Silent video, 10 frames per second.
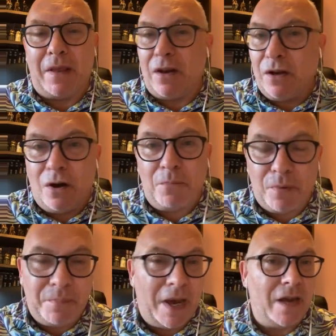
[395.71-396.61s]
and you're not
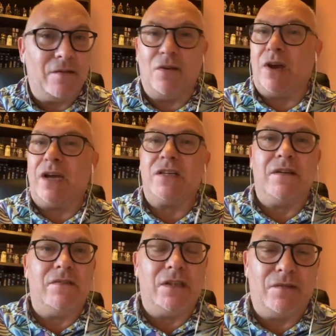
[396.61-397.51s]
prepared, you've not got
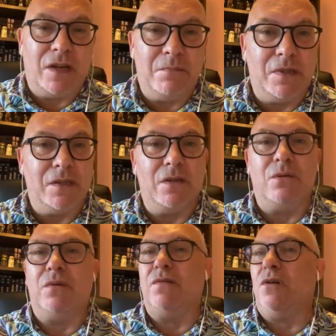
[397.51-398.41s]
activities for him to
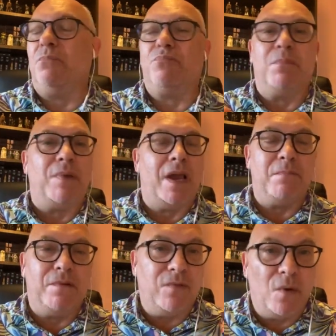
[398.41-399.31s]
do, you've not
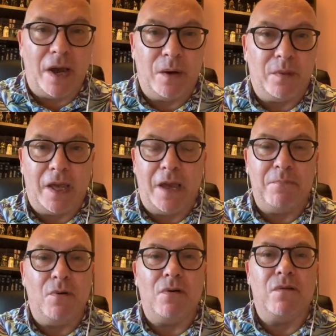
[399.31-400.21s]
prepared beforehand for the
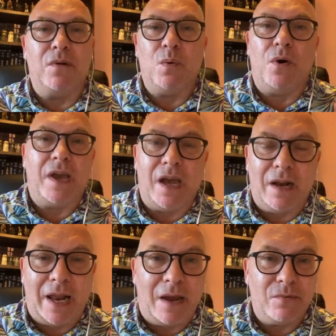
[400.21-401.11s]
airport of
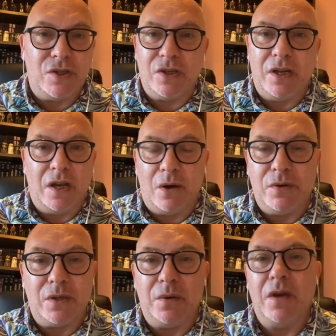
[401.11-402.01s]
quiet lounge you can
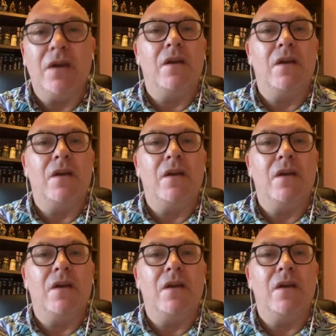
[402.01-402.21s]
go to,